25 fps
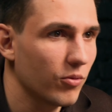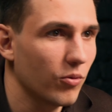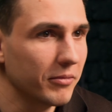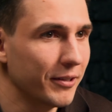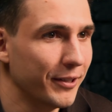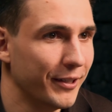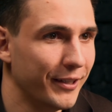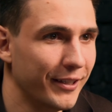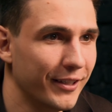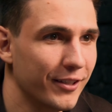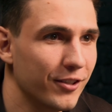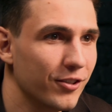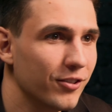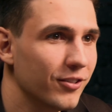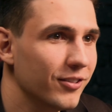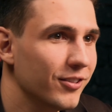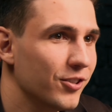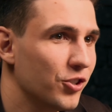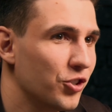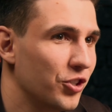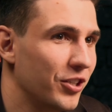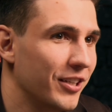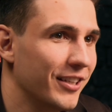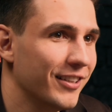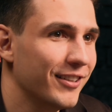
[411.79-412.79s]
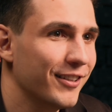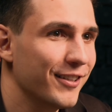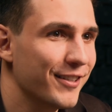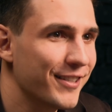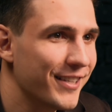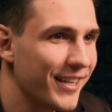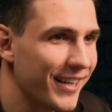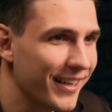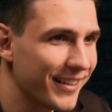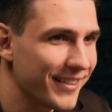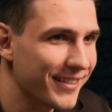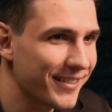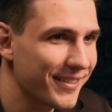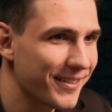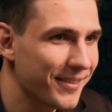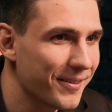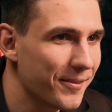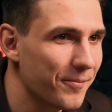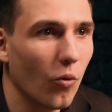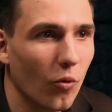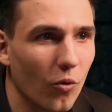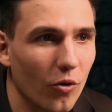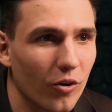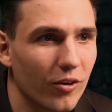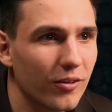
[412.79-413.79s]
linen sheet sets,
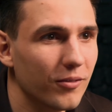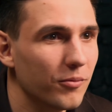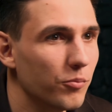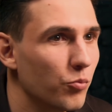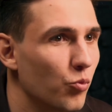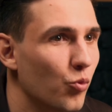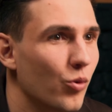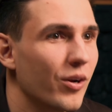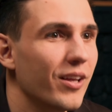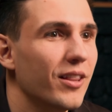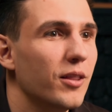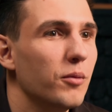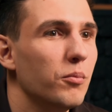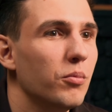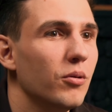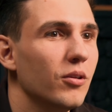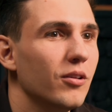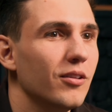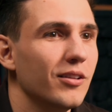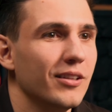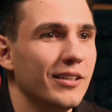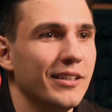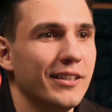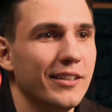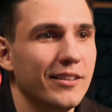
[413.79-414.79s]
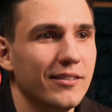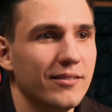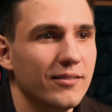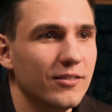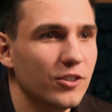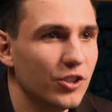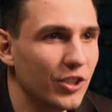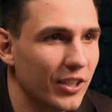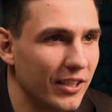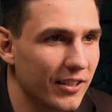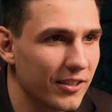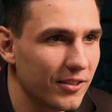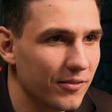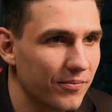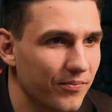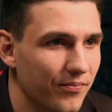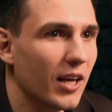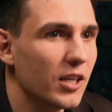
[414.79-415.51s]
or breathable linen sheets.